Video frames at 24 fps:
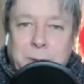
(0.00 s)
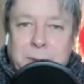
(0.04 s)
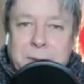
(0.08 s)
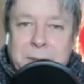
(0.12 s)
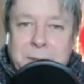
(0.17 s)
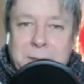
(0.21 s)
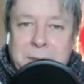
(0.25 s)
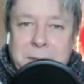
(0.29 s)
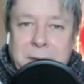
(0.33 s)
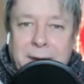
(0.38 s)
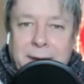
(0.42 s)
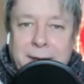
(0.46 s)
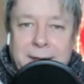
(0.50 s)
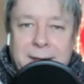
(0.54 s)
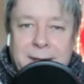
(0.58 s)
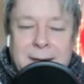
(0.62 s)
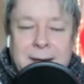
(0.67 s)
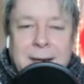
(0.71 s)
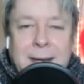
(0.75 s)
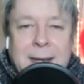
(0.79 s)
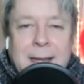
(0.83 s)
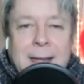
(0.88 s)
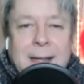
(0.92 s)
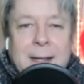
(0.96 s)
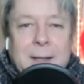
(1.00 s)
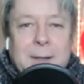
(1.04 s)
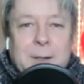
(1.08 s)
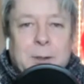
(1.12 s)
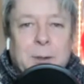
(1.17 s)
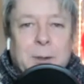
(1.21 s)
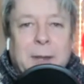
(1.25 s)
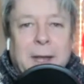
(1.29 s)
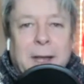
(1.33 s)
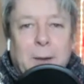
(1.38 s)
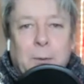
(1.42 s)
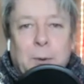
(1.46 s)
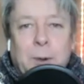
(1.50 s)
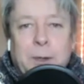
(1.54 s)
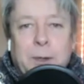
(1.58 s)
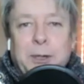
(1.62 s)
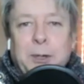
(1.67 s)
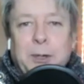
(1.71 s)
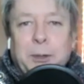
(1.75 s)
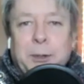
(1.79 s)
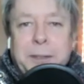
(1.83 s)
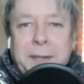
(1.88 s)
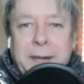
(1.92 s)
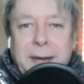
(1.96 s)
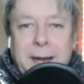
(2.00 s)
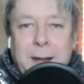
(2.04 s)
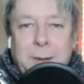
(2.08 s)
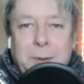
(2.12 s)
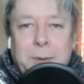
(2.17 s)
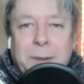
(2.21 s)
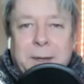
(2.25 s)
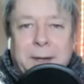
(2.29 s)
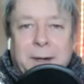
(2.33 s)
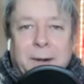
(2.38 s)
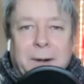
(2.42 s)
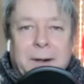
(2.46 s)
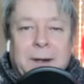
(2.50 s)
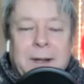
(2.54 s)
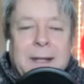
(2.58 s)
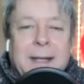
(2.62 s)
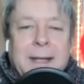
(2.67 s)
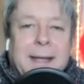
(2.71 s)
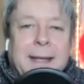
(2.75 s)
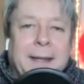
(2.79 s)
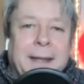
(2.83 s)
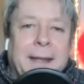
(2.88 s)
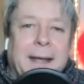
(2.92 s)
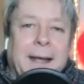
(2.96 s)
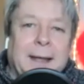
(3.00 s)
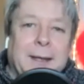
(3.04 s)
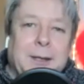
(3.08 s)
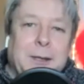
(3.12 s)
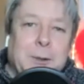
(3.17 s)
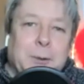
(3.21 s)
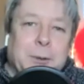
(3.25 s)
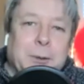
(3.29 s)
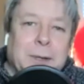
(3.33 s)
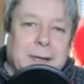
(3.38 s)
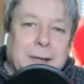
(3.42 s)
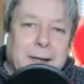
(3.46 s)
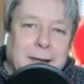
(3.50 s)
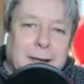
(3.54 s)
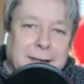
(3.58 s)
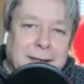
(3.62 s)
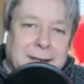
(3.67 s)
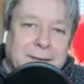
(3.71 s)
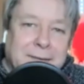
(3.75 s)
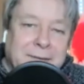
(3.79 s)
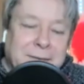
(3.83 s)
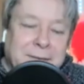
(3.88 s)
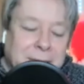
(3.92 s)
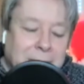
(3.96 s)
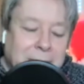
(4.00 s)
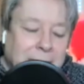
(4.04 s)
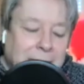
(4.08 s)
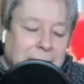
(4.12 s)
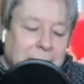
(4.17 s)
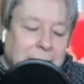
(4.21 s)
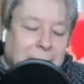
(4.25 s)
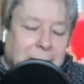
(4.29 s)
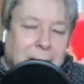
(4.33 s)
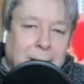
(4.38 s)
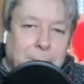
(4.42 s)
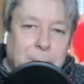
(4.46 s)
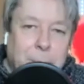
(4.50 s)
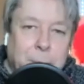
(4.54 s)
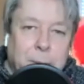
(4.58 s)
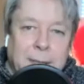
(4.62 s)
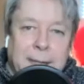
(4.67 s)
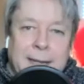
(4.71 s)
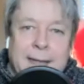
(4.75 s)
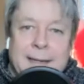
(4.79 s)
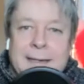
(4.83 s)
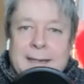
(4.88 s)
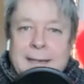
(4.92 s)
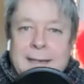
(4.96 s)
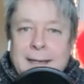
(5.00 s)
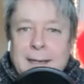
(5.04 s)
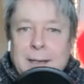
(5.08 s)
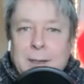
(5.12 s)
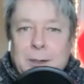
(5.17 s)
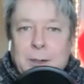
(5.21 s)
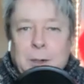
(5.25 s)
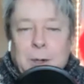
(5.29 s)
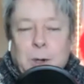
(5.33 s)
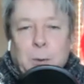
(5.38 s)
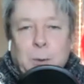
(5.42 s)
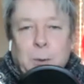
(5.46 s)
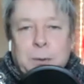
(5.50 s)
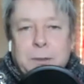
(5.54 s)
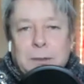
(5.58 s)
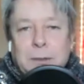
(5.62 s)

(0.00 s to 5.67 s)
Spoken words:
design so that when you're down there that you can kind of blend in with the